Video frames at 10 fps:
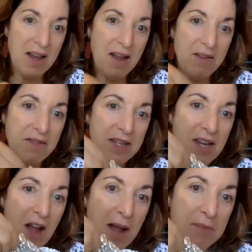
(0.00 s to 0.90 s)
of
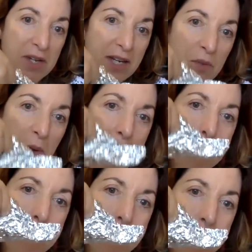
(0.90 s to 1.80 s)
the object will,
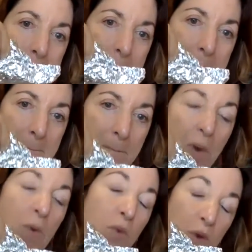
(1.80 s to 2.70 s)

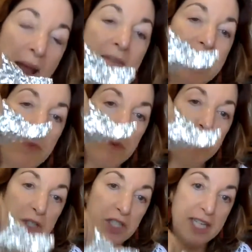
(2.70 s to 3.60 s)
gravity will
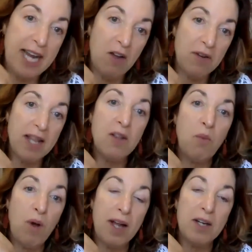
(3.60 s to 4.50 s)
push down and the
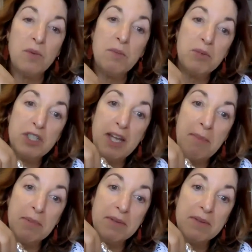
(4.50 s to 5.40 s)
water will push
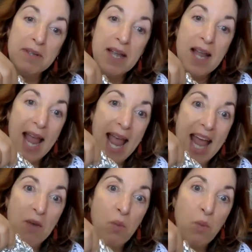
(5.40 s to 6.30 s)
up.
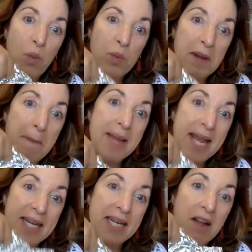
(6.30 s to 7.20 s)
And
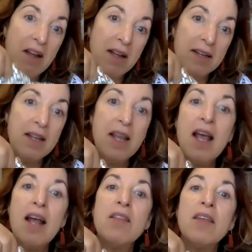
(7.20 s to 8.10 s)
depending on
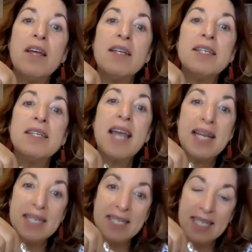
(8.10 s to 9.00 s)
the
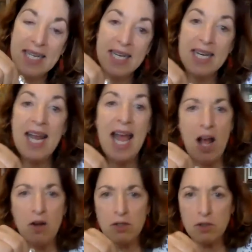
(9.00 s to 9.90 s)
density,
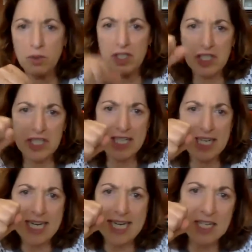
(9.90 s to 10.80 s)
how squished in
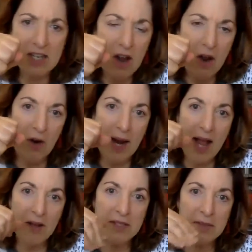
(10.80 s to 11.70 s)
it is, or
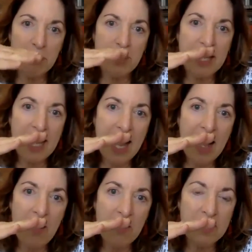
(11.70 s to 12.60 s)
how spread
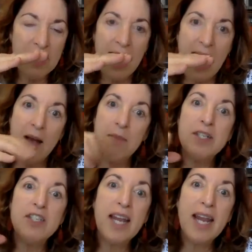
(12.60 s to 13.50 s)
out, how
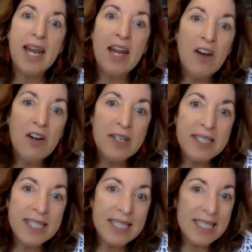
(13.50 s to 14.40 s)
much air is
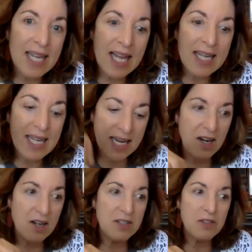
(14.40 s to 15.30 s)
inside, like
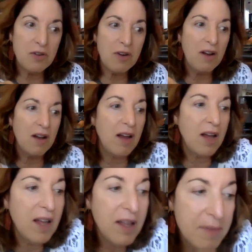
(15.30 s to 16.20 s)
our
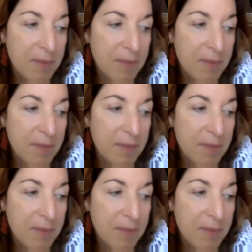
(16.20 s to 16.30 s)
straw,